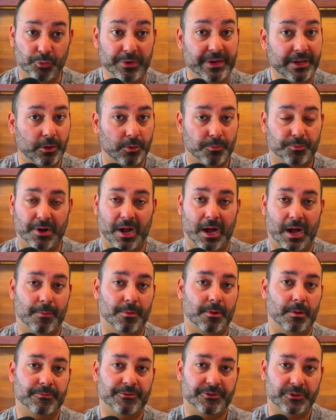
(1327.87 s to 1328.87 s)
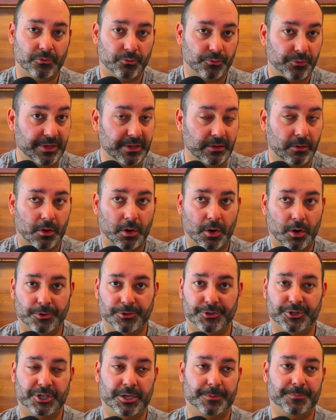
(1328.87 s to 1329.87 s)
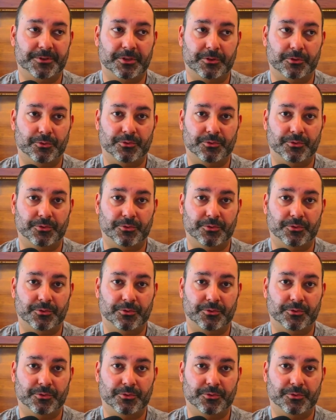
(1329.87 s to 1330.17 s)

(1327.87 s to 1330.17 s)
real problems and real hardships,